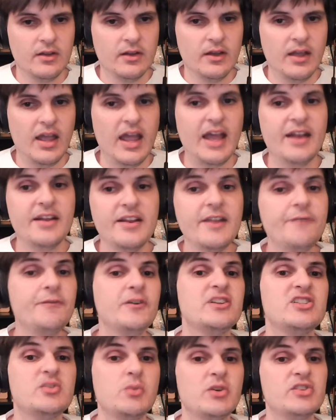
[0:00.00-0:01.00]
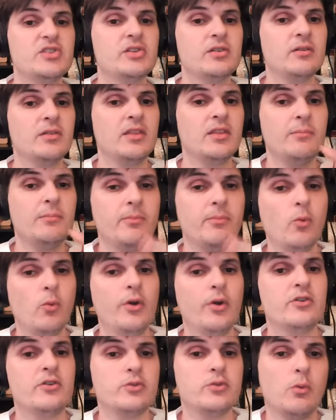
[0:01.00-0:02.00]
And the difference was the
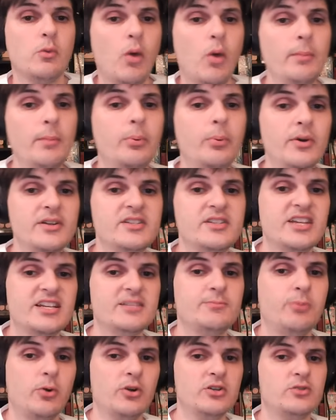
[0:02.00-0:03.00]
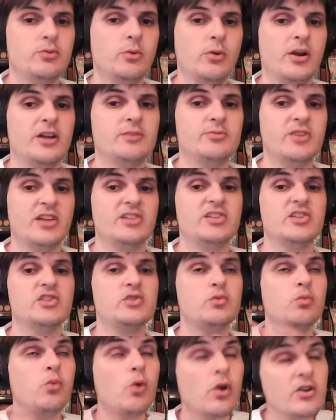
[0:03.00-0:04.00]
Warriors were 1.6 points per 100
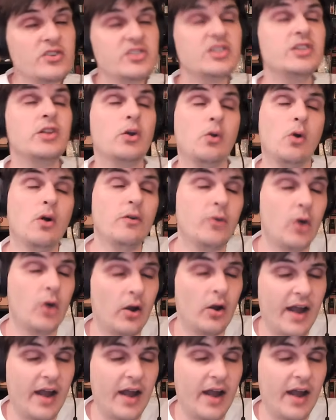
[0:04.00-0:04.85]
possessions worse than their overall